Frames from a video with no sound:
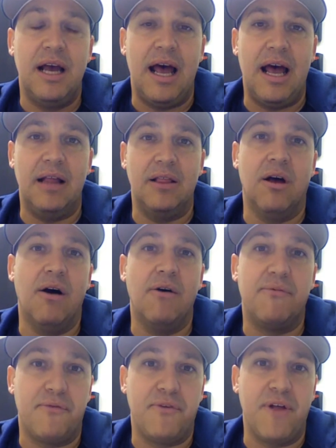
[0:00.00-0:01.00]
and love
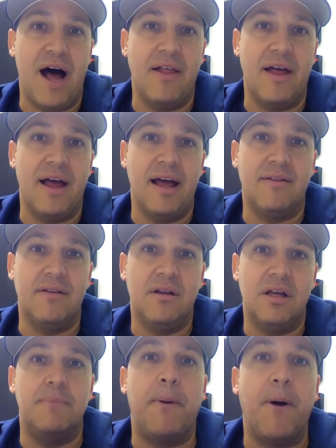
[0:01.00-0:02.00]
for Flatland
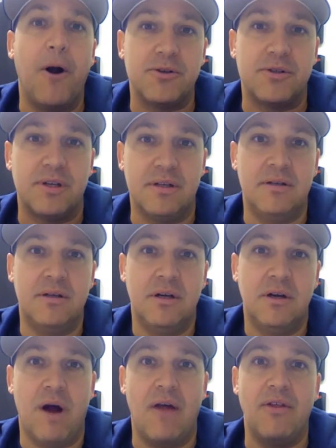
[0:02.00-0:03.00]
in person
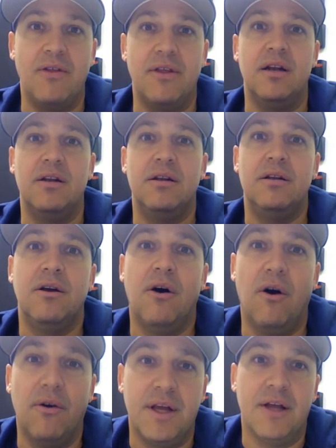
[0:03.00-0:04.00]
rather than
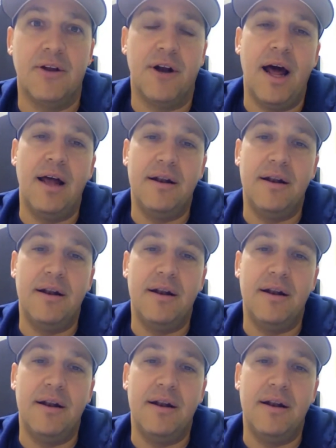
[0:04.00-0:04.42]
on the internet.